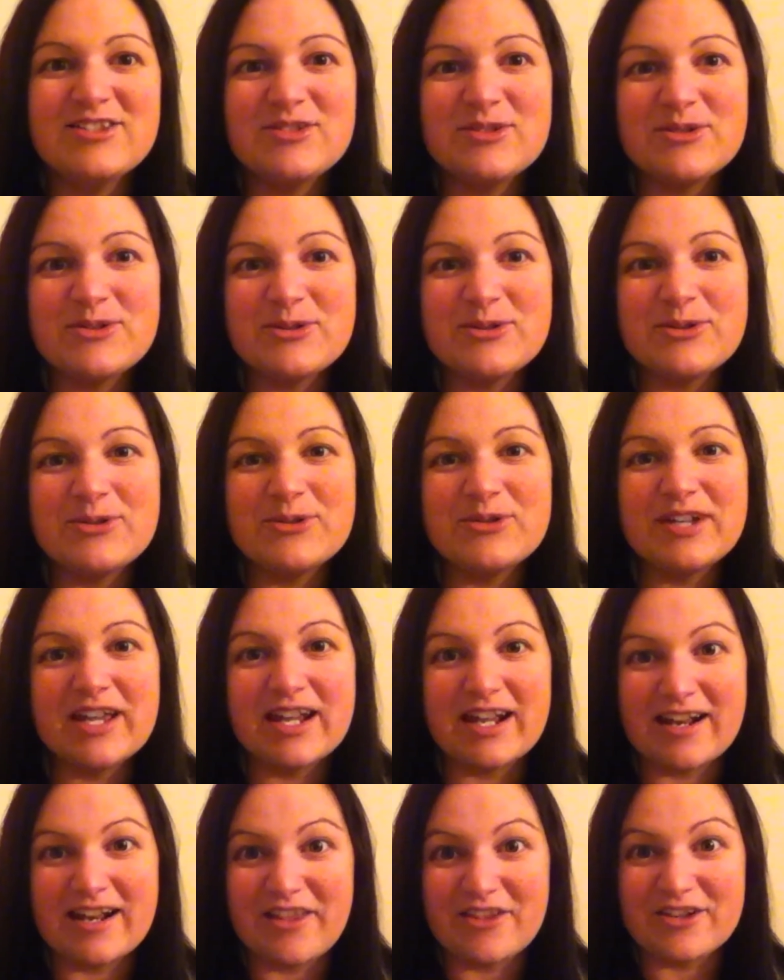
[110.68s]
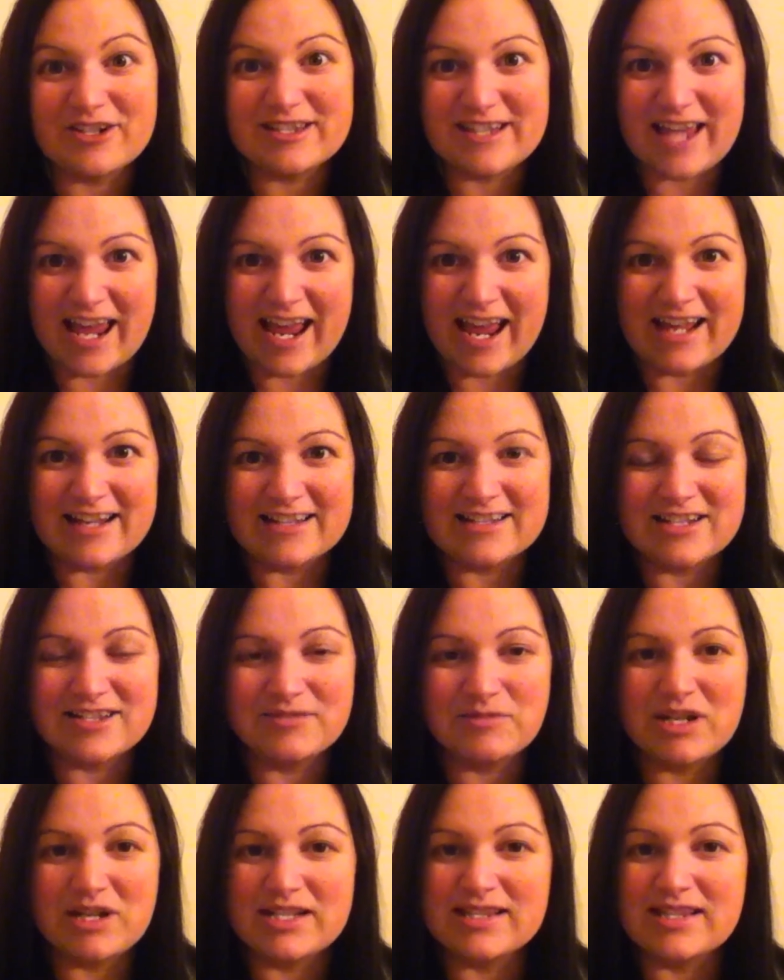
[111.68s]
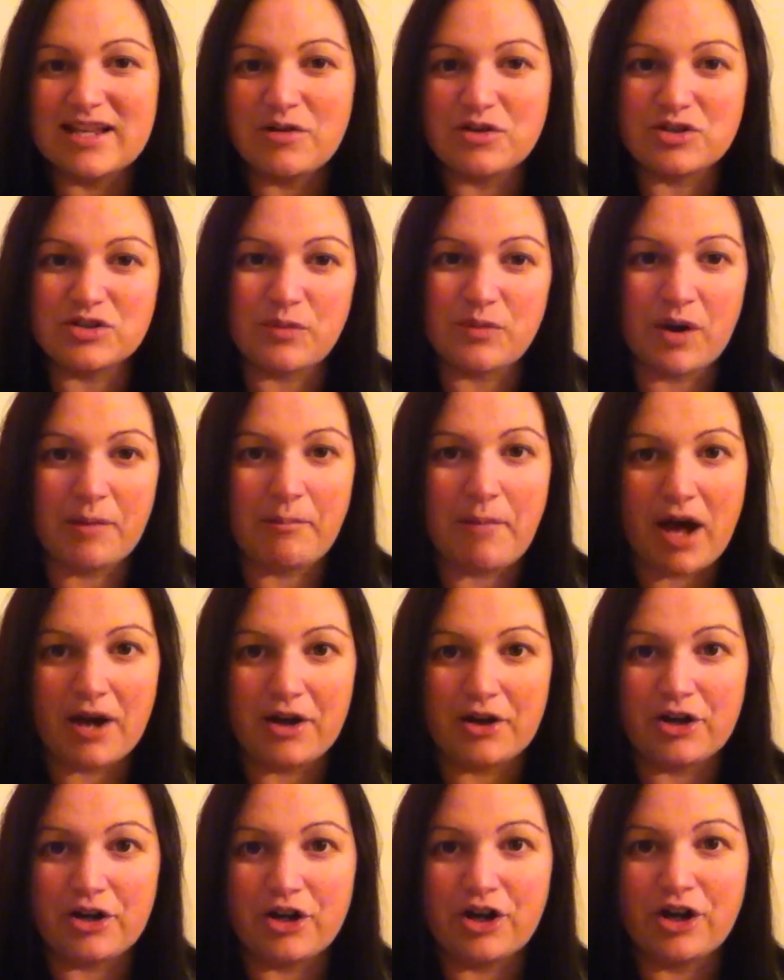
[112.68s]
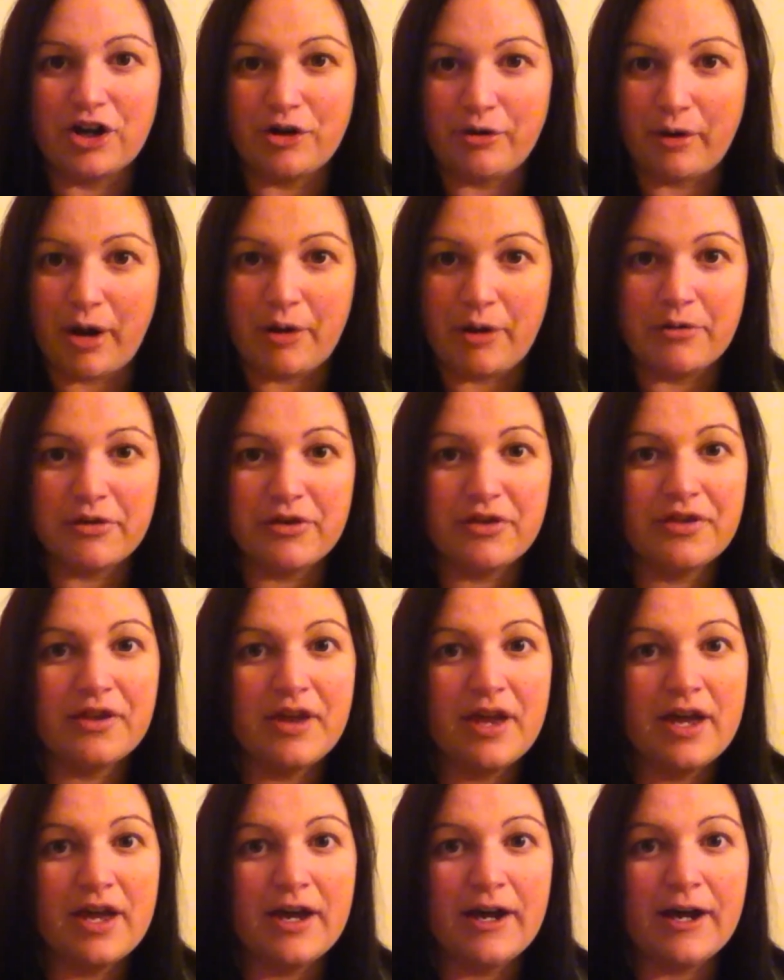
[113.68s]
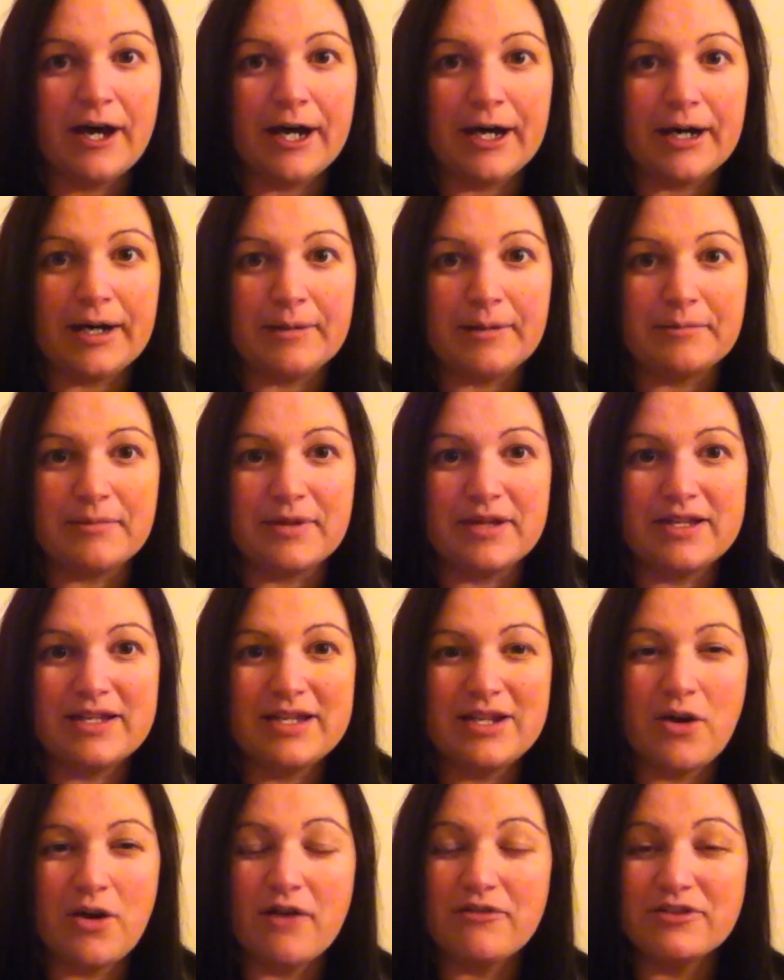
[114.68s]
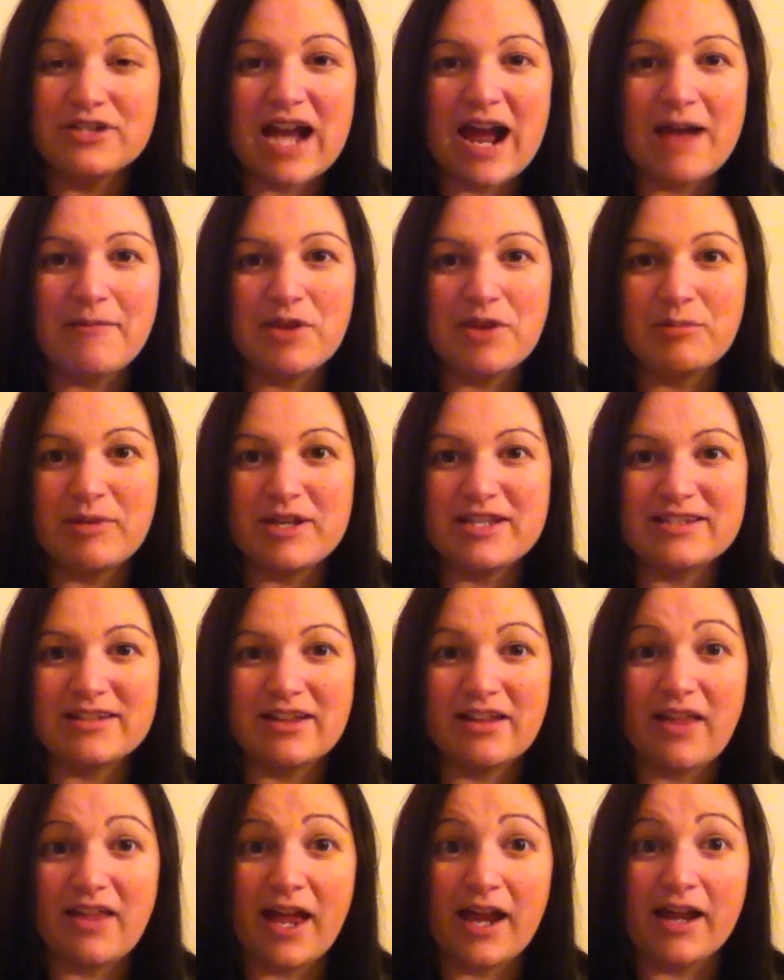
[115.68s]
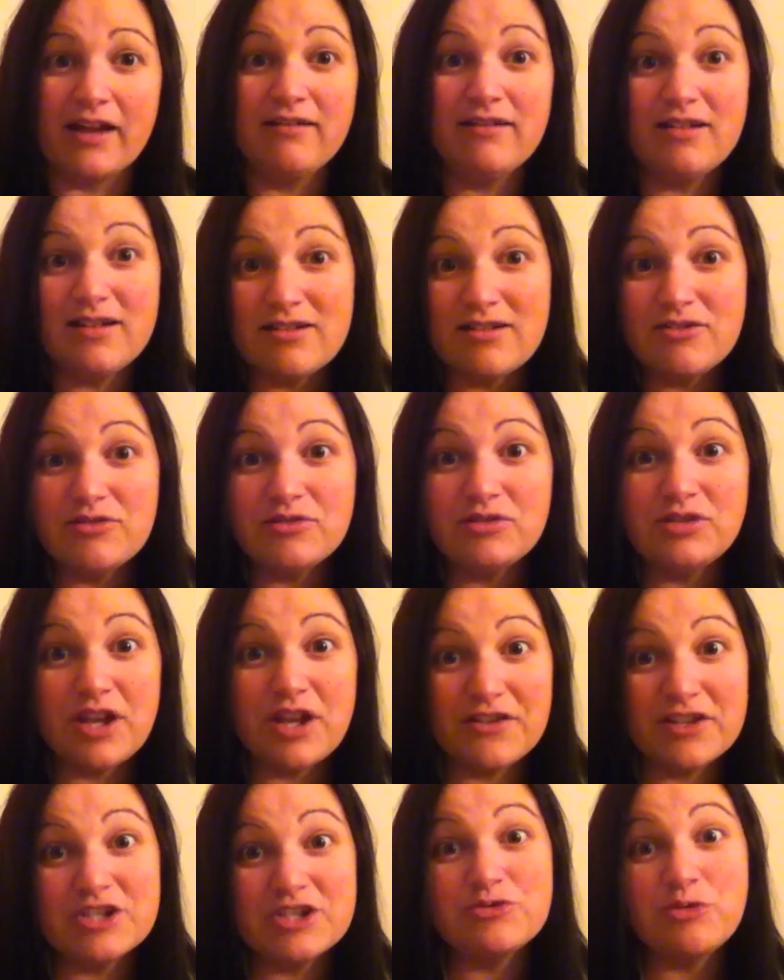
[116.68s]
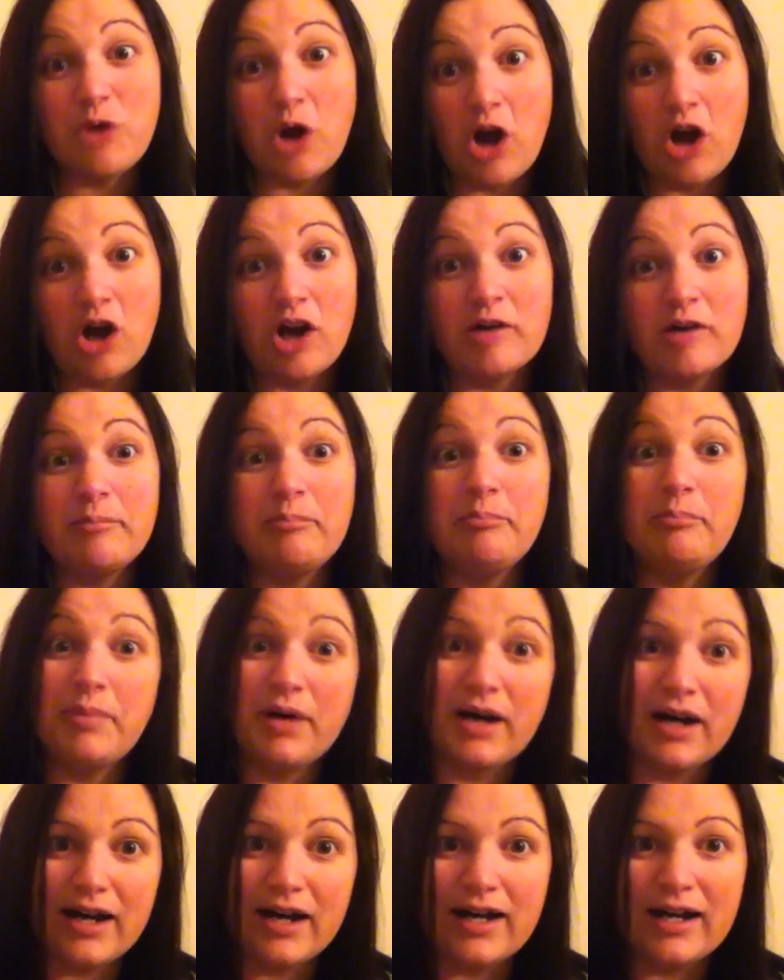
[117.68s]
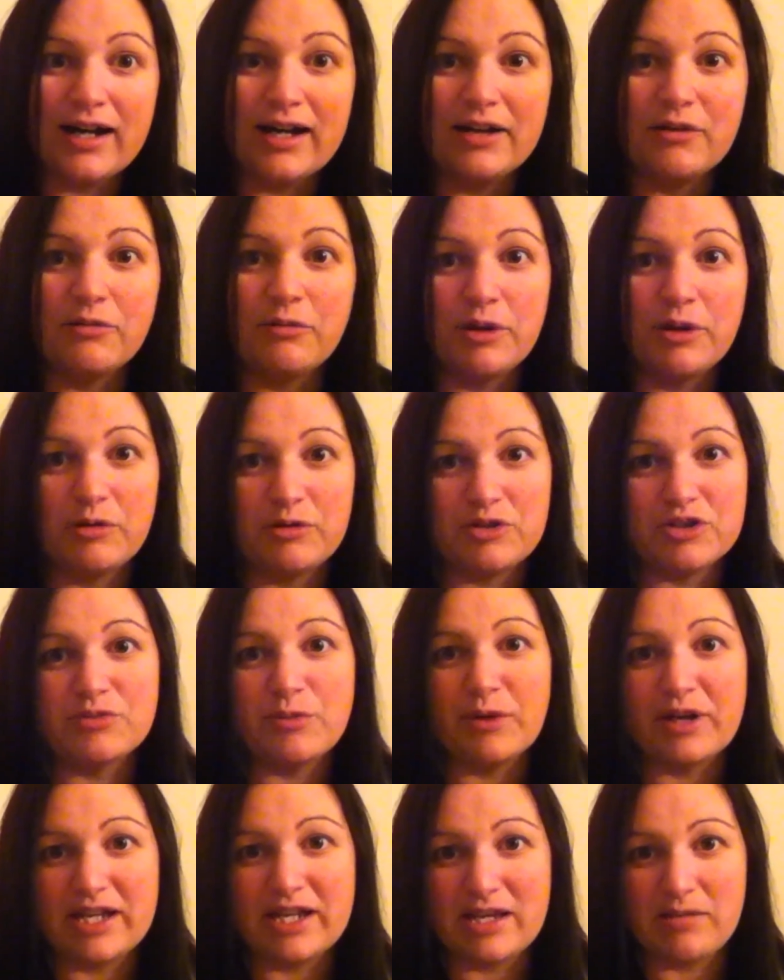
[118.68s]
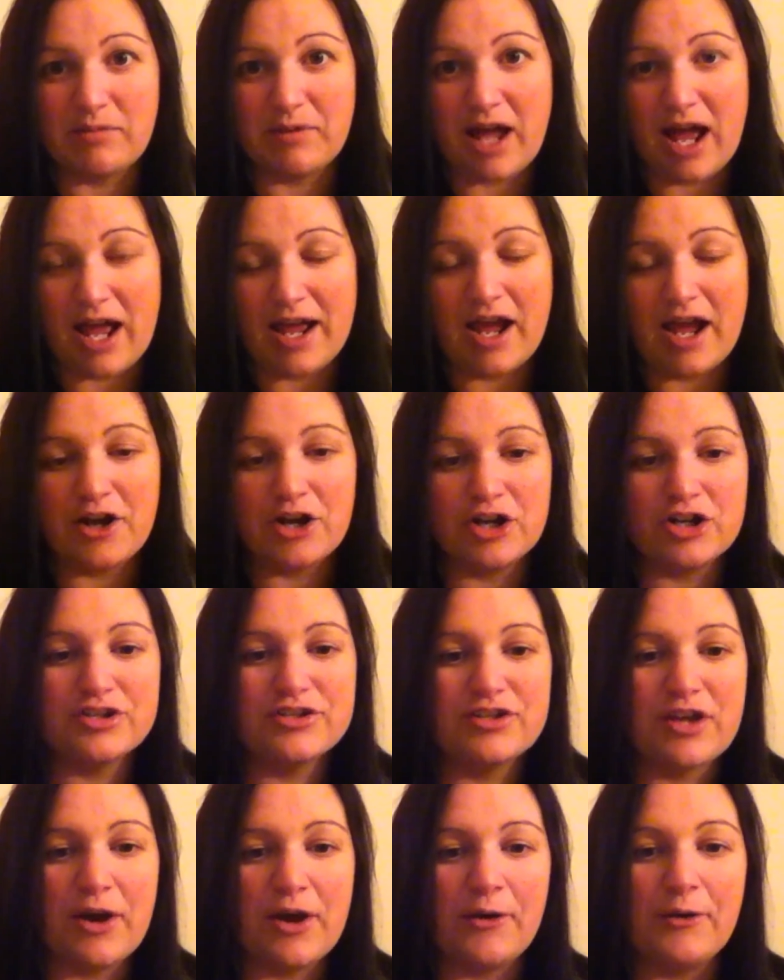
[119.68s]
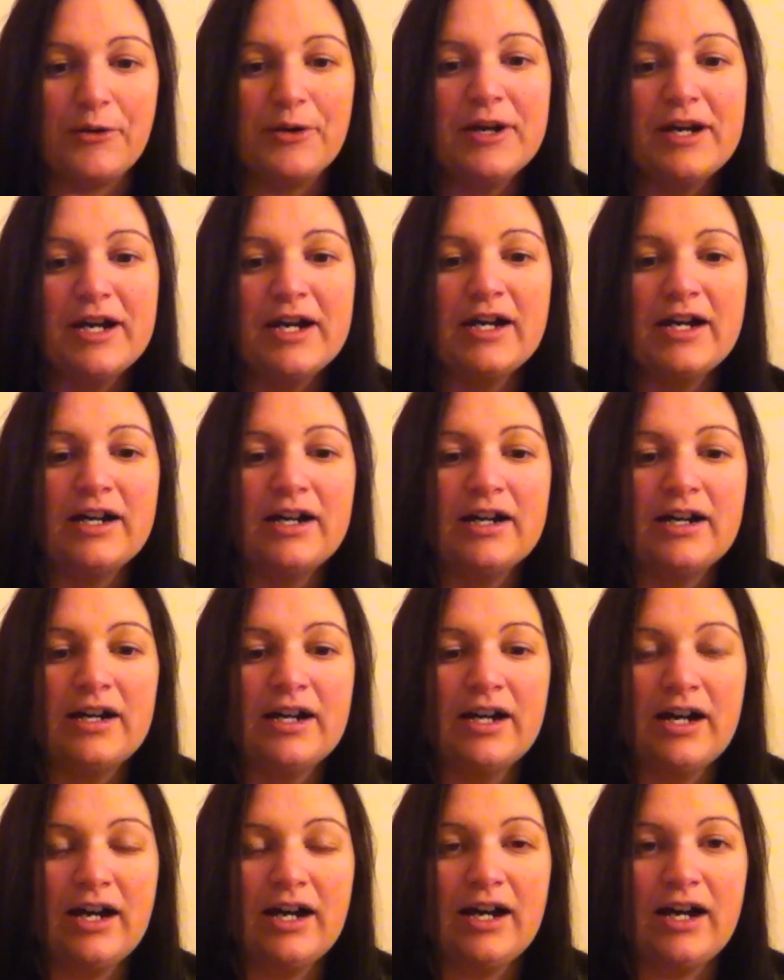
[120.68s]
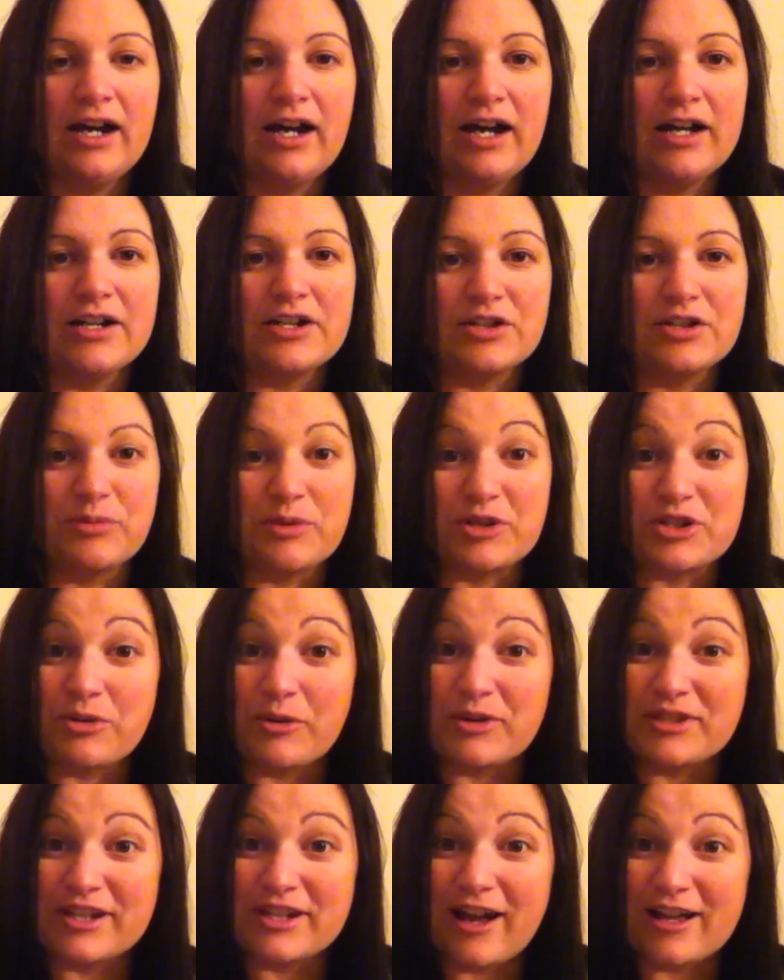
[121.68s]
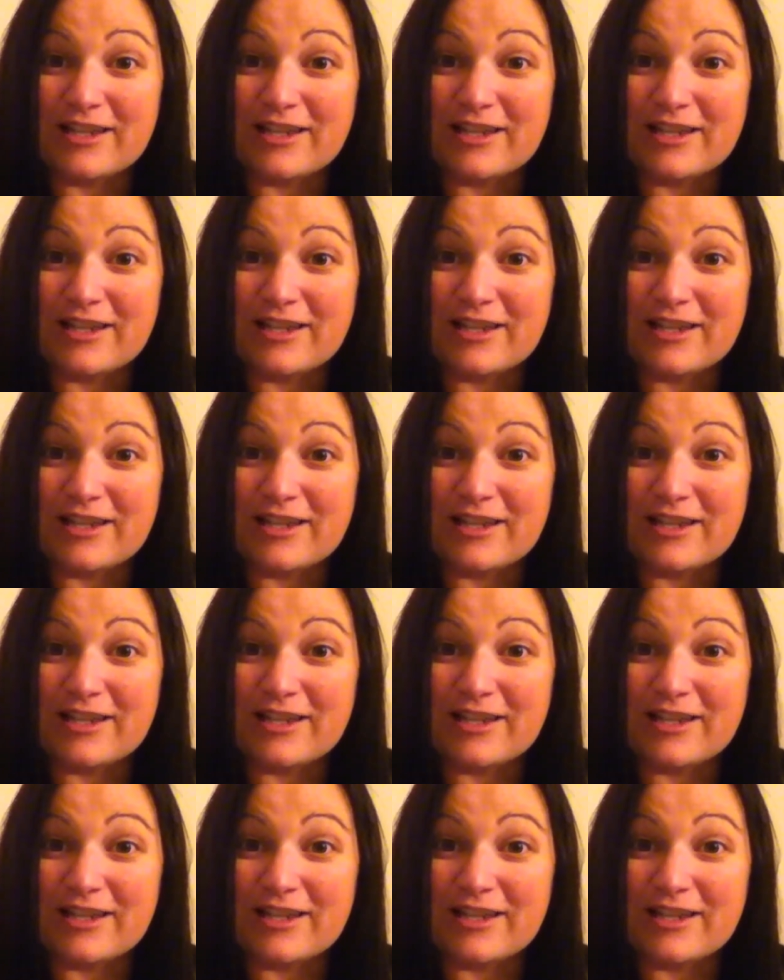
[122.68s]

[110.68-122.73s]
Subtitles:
to get another scan, just because they would just want to monitor her growth. Every time they're basically like, oh, nothing's wrong, but we just want to keep an eye on her. So I just wish it wasn't